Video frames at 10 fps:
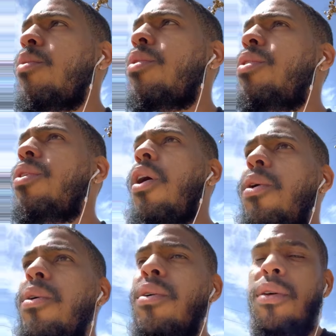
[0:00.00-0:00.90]
you
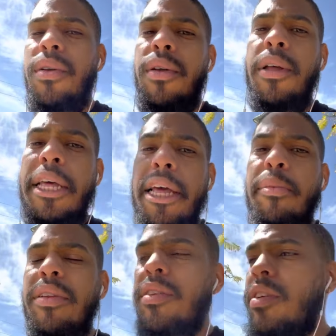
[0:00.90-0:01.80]
know?
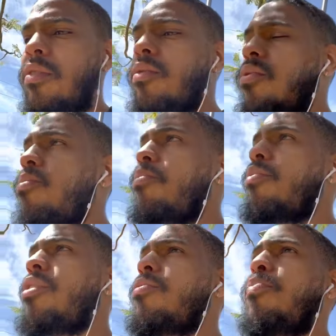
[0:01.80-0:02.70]
But to these
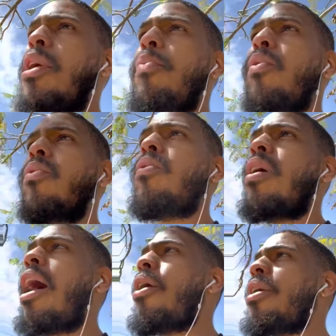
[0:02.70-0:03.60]
people
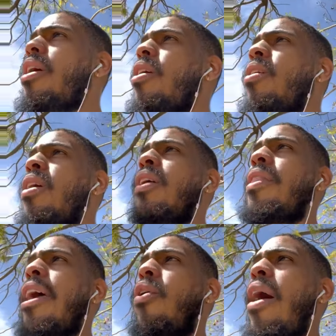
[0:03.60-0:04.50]
out here,
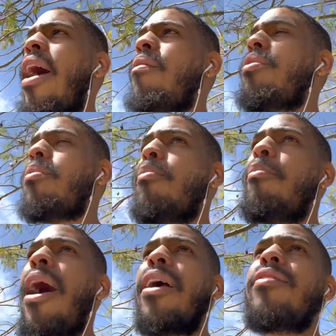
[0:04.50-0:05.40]
they don't have the
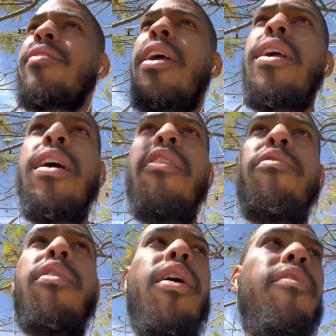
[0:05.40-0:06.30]
mind state
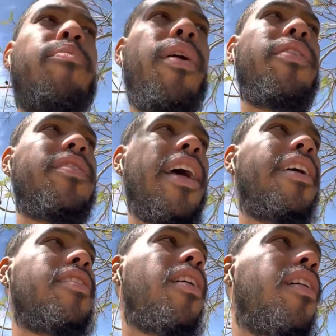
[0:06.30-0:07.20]
of brothers
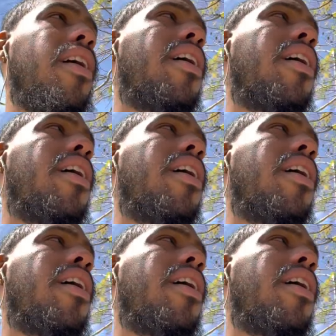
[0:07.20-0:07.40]
of